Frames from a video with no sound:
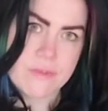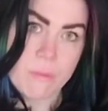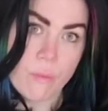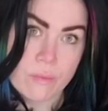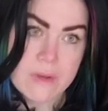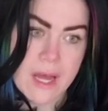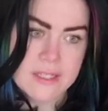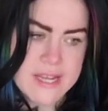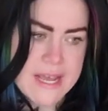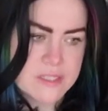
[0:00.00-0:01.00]
from
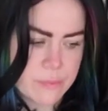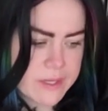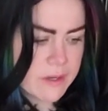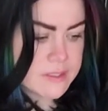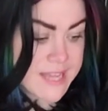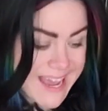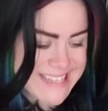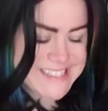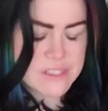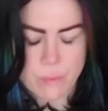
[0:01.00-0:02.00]

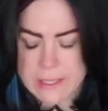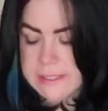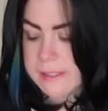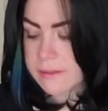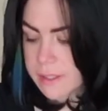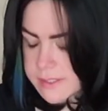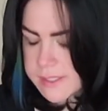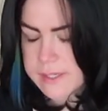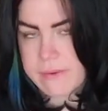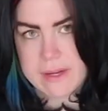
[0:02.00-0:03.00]
Taz's Wig
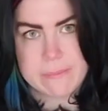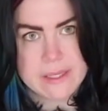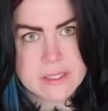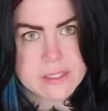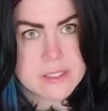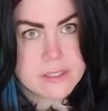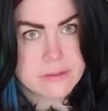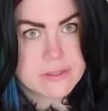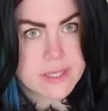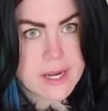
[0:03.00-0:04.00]
Closet recommended to
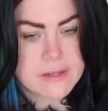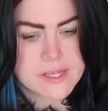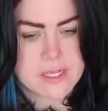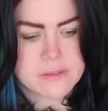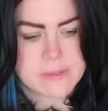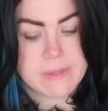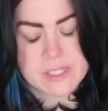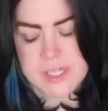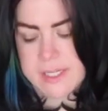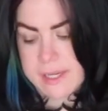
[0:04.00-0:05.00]
do to kind of take some of the
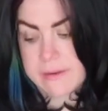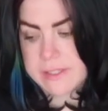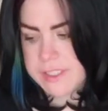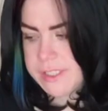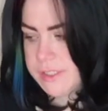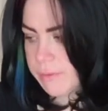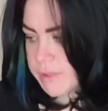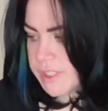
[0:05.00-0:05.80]
shine down, because she's super